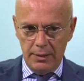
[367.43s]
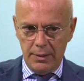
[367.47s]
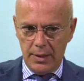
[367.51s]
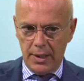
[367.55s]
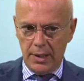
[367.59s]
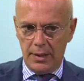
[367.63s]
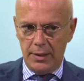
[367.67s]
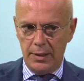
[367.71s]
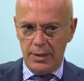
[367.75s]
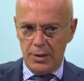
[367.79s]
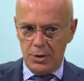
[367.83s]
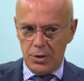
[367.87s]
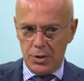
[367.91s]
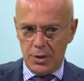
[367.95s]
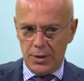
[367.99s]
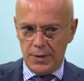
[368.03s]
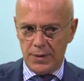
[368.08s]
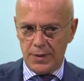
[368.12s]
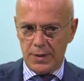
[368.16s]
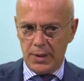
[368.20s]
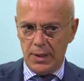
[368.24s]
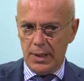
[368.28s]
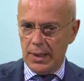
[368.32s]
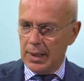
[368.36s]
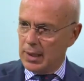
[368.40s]

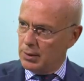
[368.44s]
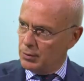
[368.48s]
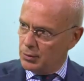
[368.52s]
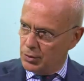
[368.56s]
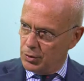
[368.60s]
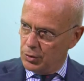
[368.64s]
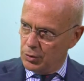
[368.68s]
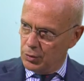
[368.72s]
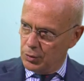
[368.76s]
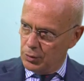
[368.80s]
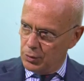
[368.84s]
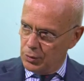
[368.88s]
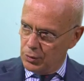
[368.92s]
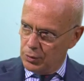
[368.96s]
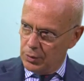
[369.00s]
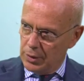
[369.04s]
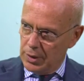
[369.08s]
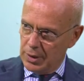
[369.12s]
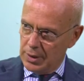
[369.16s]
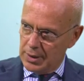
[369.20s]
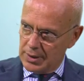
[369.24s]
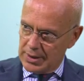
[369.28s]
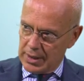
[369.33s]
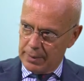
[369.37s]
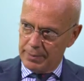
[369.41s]
technicians allowed to do
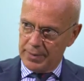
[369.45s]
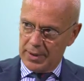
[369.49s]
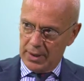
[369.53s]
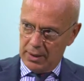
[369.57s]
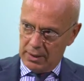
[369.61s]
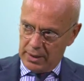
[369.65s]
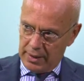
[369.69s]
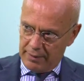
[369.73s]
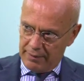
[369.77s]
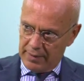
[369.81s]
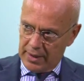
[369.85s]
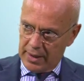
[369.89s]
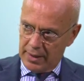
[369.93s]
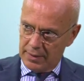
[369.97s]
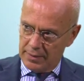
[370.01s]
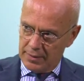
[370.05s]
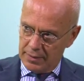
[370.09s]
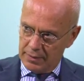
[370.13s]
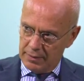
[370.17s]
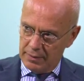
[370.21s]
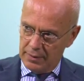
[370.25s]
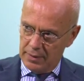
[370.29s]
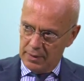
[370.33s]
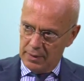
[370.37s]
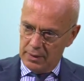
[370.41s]
something like
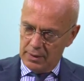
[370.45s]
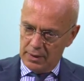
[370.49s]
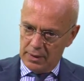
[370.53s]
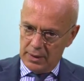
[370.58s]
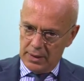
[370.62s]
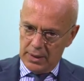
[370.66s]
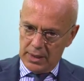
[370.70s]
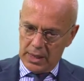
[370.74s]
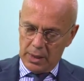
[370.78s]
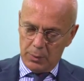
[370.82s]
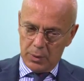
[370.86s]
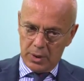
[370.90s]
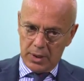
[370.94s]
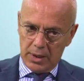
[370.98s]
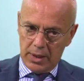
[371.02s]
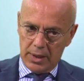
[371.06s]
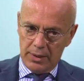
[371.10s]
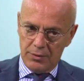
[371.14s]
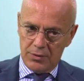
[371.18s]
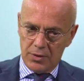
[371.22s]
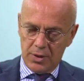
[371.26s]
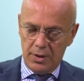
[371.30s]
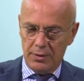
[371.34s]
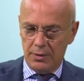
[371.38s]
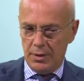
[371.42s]
that in our
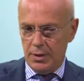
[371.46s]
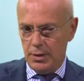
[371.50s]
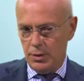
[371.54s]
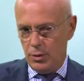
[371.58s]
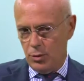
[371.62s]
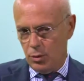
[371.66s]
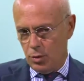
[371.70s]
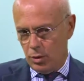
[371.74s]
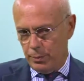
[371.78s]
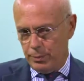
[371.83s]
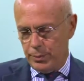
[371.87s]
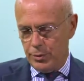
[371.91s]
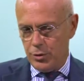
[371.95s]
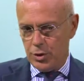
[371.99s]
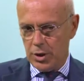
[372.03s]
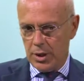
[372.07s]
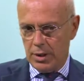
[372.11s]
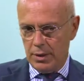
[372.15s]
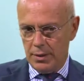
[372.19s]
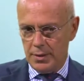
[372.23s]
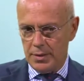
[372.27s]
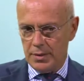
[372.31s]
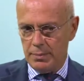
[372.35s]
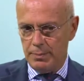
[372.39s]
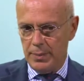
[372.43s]
country and in Europe,
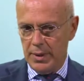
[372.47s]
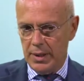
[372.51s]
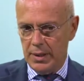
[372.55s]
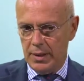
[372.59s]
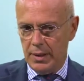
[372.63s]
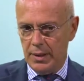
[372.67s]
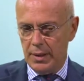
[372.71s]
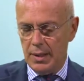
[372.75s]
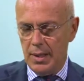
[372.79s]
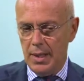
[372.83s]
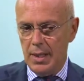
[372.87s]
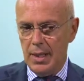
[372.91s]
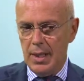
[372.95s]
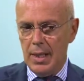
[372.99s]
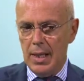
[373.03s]
generally speaking.